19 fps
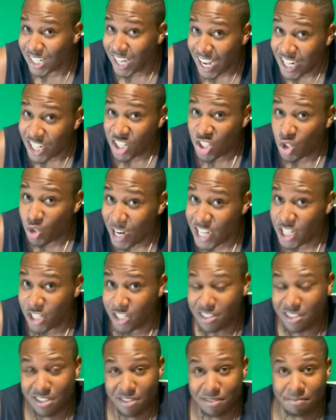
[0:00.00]

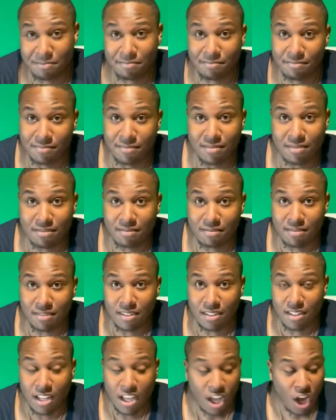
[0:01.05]
distractions.
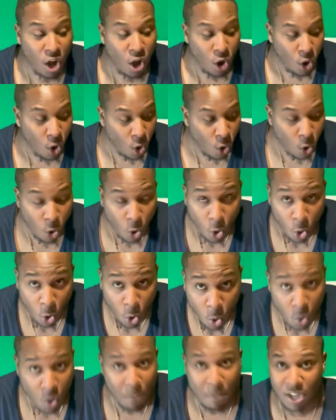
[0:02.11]

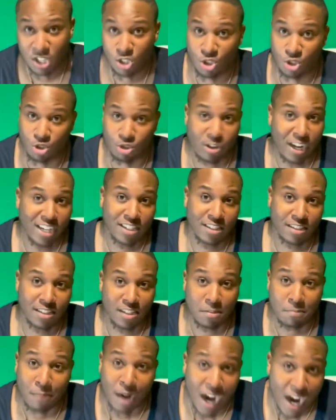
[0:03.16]
Whole bunch of distractions. It's
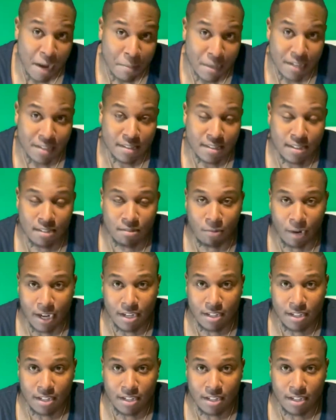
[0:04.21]
Miami, right?